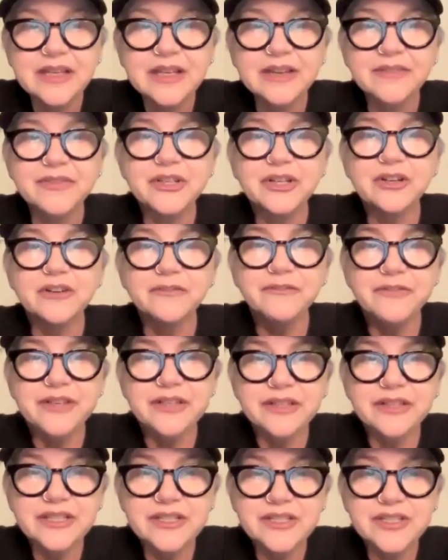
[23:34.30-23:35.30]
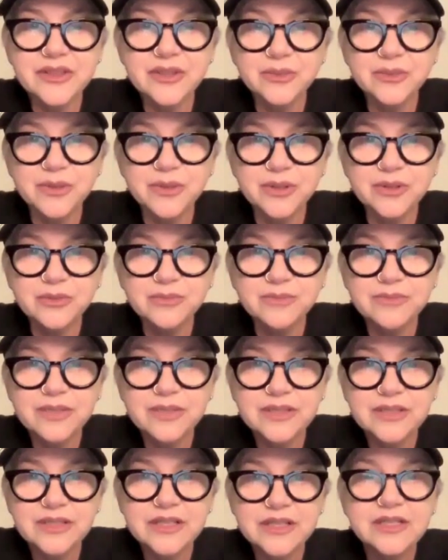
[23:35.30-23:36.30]
If there are feelings in the room,
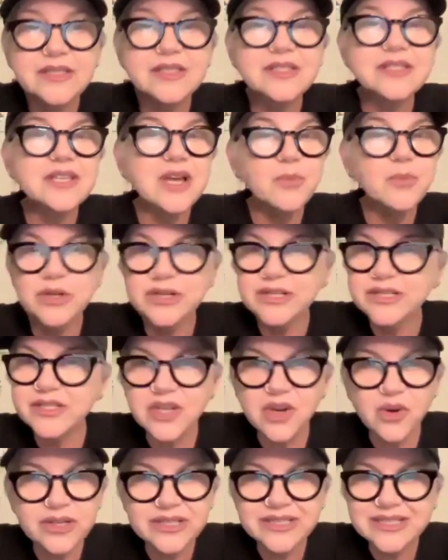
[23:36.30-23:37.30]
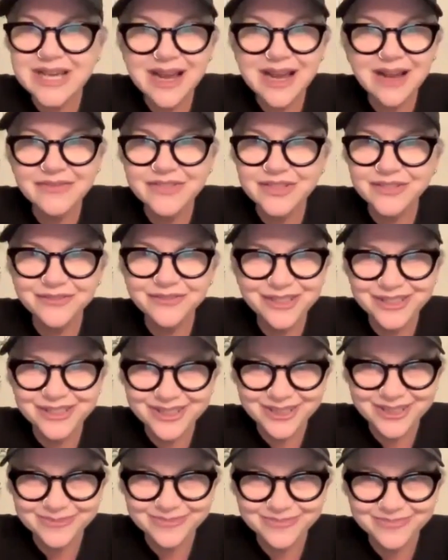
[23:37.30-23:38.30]
someone is going to have to feel
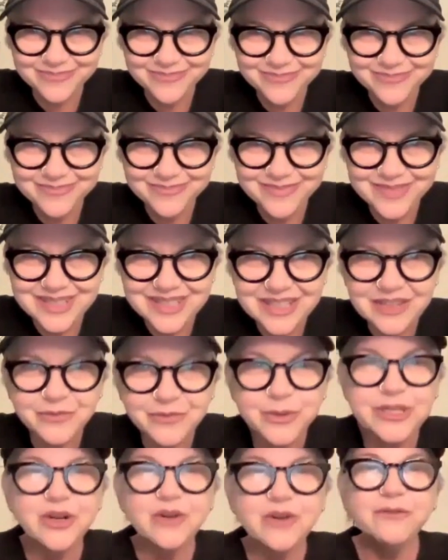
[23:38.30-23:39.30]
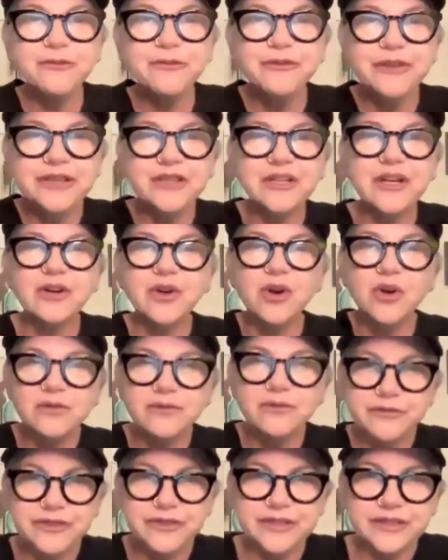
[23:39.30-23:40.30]
them. If we don't feel our
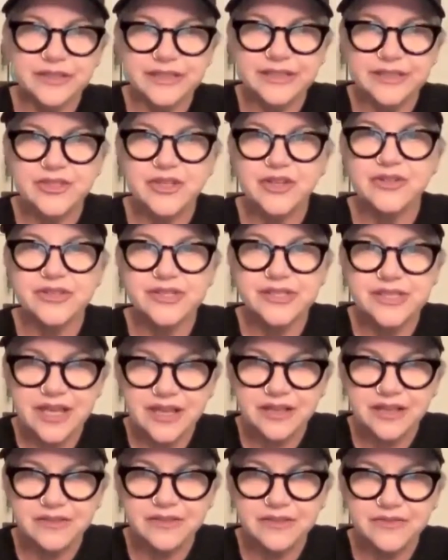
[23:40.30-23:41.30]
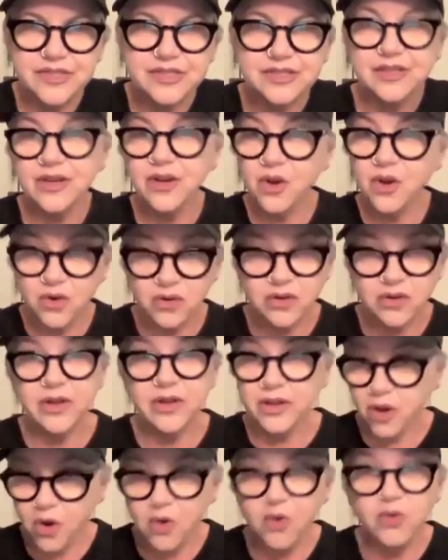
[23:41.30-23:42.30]
own feelings ourselves, own
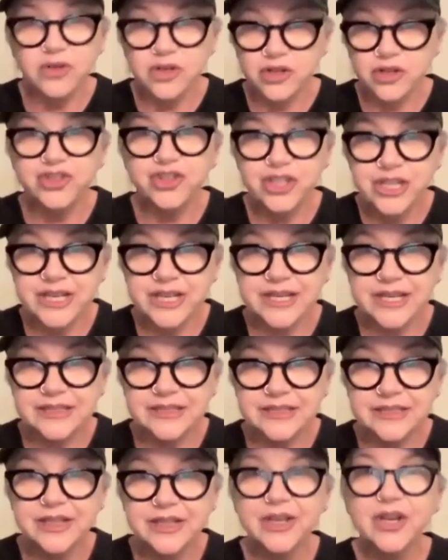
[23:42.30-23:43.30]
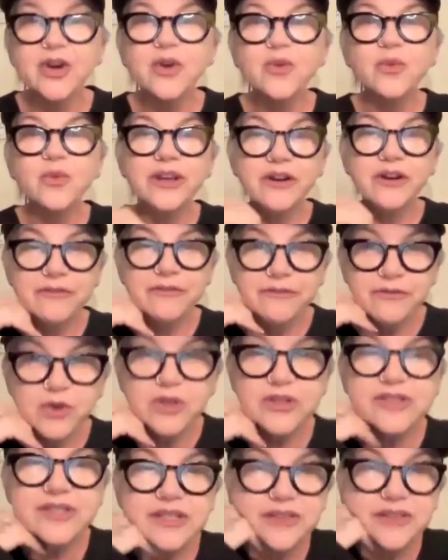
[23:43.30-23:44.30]
our shit, we are
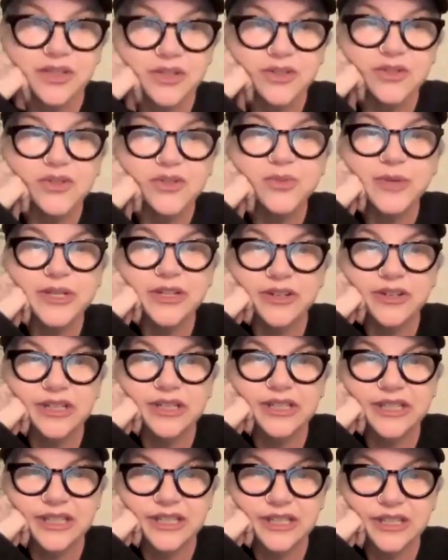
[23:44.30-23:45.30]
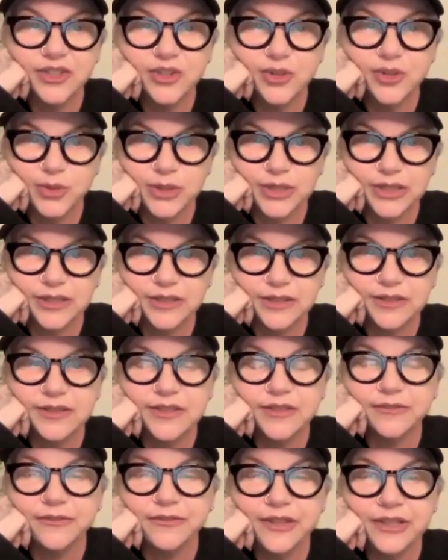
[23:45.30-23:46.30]
forcing those we are engaged with
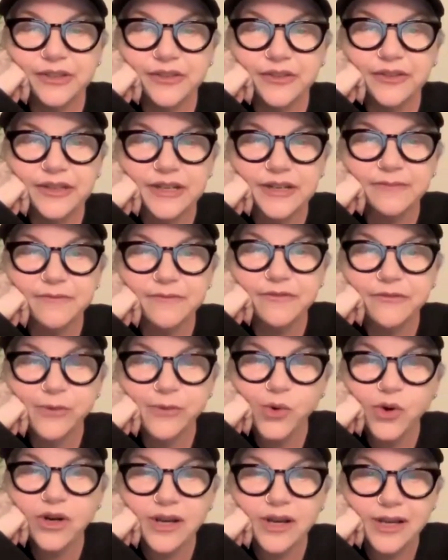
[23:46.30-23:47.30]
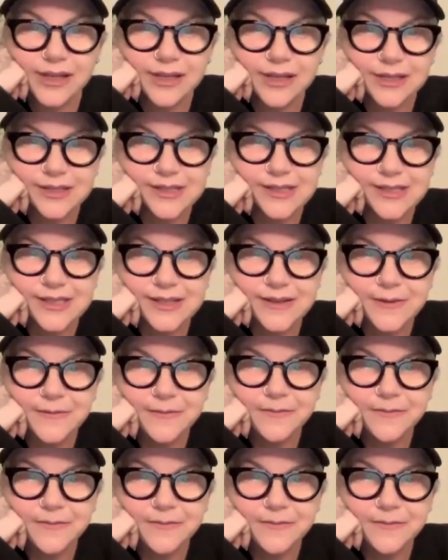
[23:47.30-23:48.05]
to feel them for us.